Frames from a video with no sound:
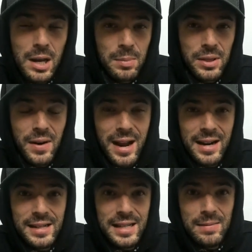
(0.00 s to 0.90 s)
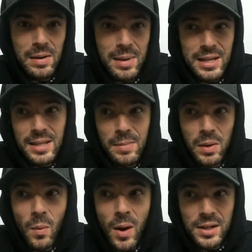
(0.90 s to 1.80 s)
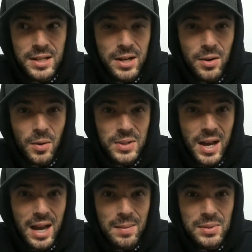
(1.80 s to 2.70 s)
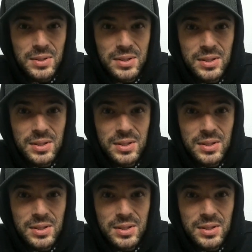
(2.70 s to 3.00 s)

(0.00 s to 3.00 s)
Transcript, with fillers: but their Ni demon makes them unwanted at all times.